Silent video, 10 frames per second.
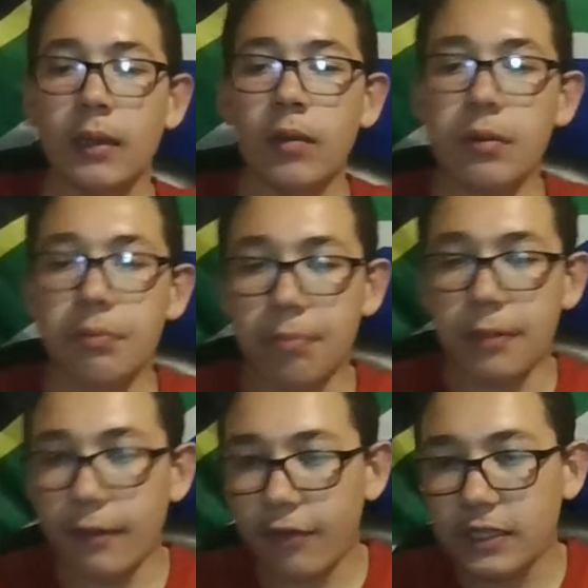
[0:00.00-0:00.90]
Well,
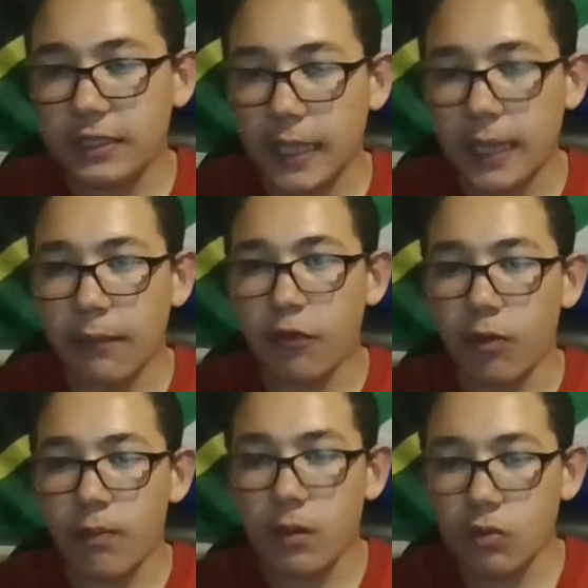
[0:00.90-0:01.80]
they face an
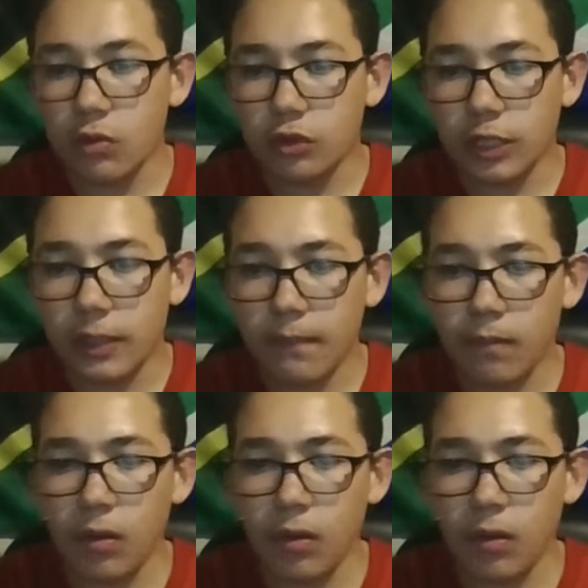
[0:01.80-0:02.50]
informal Millwall team.